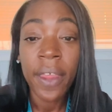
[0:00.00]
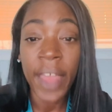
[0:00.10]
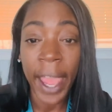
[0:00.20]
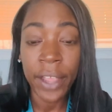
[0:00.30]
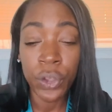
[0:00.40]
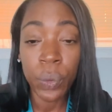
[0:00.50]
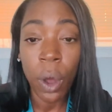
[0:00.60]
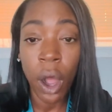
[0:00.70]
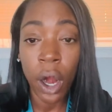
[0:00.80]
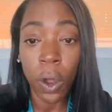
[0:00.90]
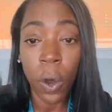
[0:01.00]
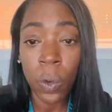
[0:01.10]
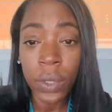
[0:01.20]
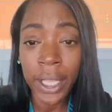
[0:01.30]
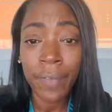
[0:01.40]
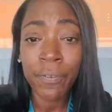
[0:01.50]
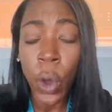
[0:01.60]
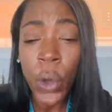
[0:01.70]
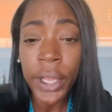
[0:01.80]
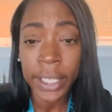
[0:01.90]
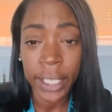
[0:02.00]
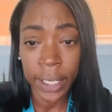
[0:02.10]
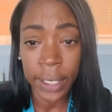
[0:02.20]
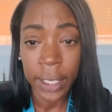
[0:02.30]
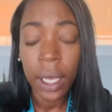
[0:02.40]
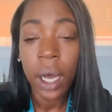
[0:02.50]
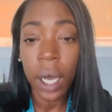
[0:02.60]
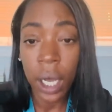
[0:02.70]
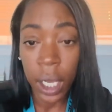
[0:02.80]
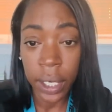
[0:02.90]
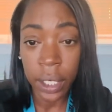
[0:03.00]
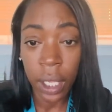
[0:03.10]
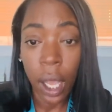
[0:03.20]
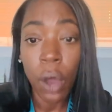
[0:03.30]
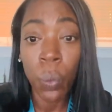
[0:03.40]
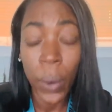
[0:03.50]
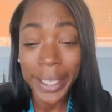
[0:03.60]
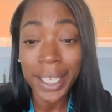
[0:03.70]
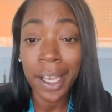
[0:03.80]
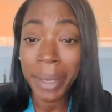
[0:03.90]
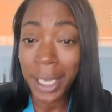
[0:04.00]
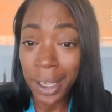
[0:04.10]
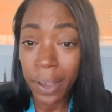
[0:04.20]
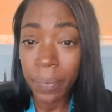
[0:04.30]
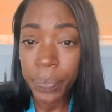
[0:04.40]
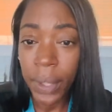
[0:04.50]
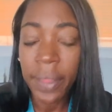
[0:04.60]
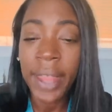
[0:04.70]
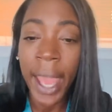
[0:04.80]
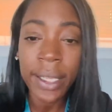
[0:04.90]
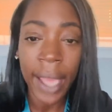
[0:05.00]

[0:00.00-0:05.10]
that you are only focusing on what's coming up. That's